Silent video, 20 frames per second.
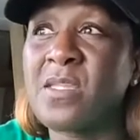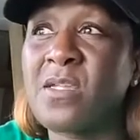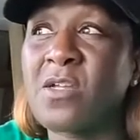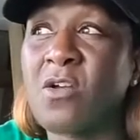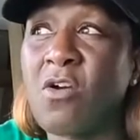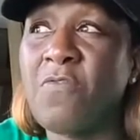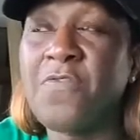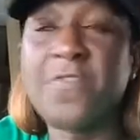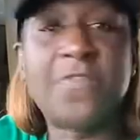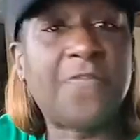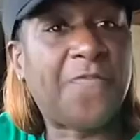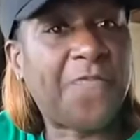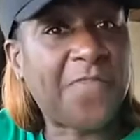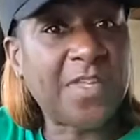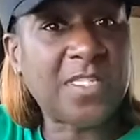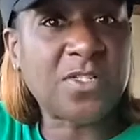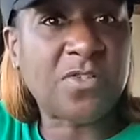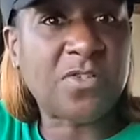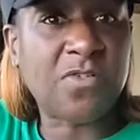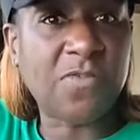go for the
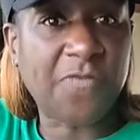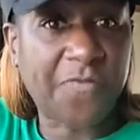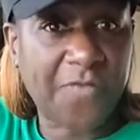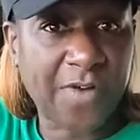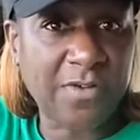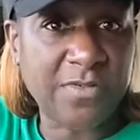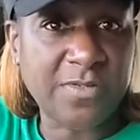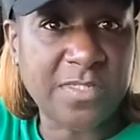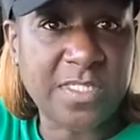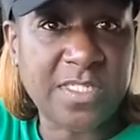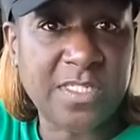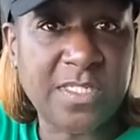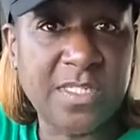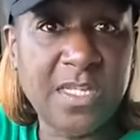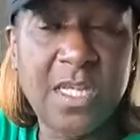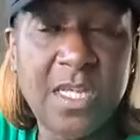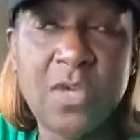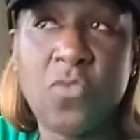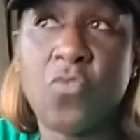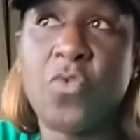physical first.
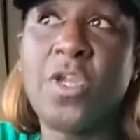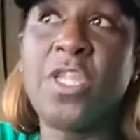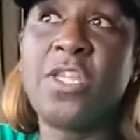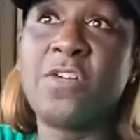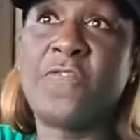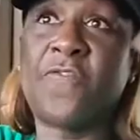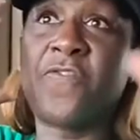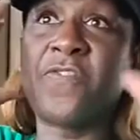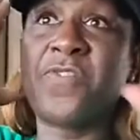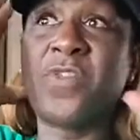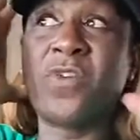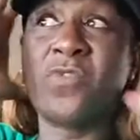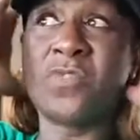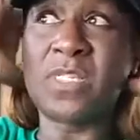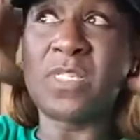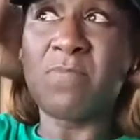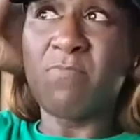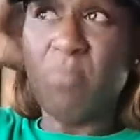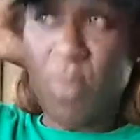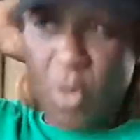We look for
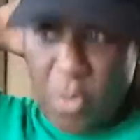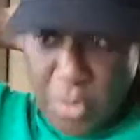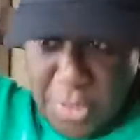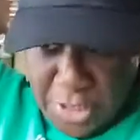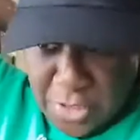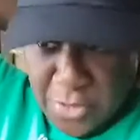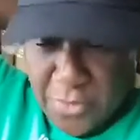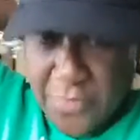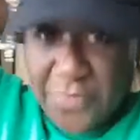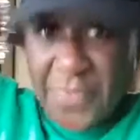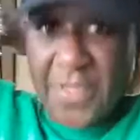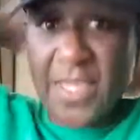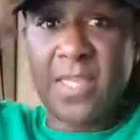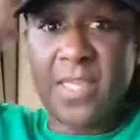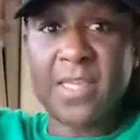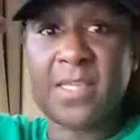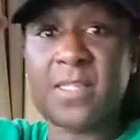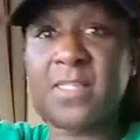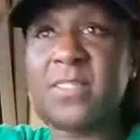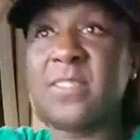those emotional
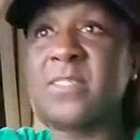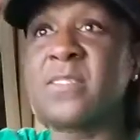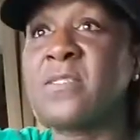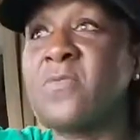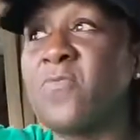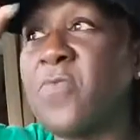things.